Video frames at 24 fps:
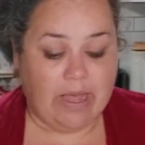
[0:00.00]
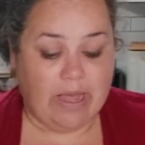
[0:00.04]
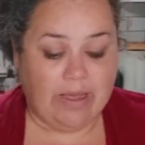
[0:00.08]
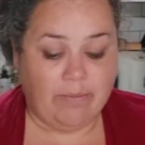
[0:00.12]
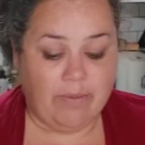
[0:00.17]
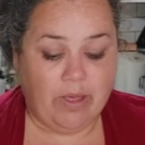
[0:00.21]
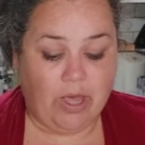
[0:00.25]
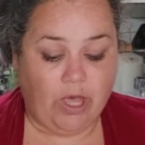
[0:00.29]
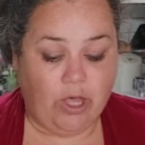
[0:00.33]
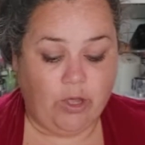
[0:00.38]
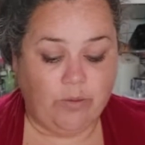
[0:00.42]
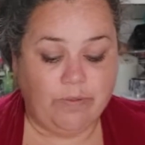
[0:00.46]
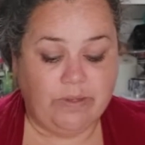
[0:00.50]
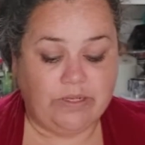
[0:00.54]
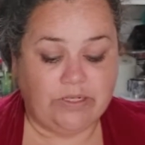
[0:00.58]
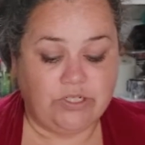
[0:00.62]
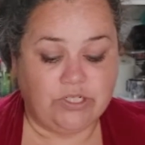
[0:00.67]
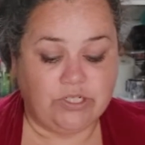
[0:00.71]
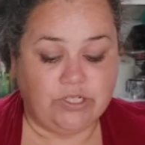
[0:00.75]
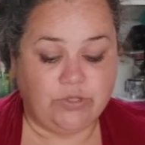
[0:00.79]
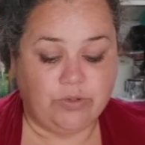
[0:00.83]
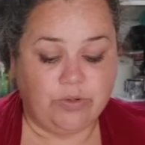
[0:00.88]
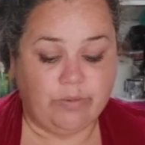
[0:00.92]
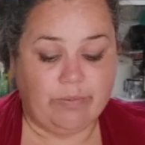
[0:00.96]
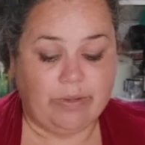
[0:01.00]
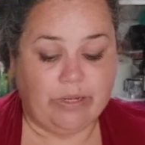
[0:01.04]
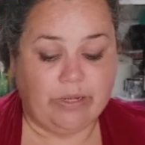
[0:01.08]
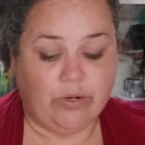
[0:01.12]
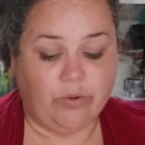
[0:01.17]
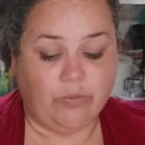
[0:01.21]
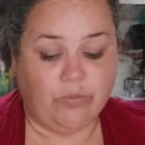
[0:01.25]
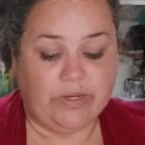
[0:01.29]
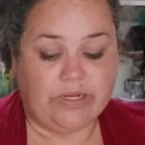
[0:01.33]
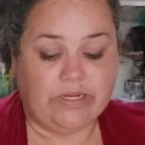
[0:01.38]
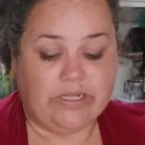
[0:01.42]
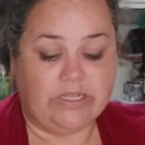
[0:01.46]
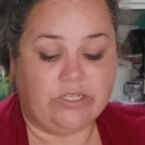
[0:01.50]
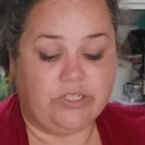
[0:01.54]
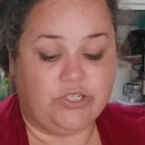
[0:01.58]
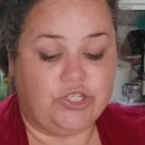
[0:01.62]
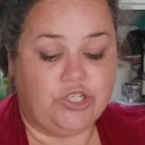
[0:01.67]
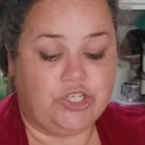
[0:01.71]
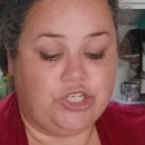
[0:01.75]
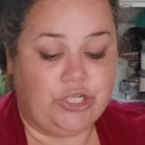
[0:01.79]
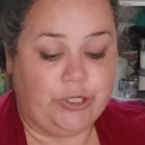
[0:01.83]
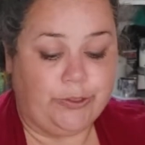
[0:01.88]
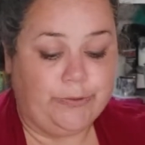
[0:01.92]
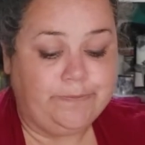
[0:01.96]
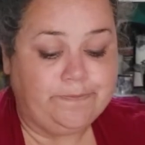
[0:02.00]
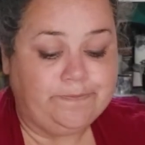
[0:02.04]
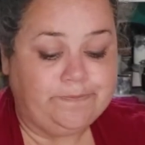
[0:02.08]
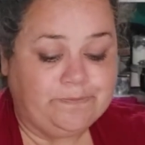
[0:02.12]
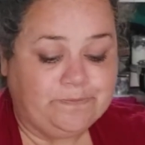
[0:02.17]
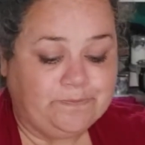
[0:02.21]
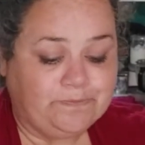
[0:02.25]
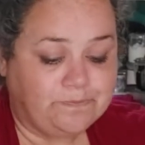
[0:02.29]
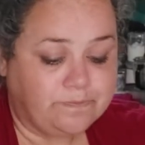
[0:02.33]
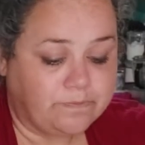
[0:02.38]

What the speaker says: I'm hoping to do a bigger one in June.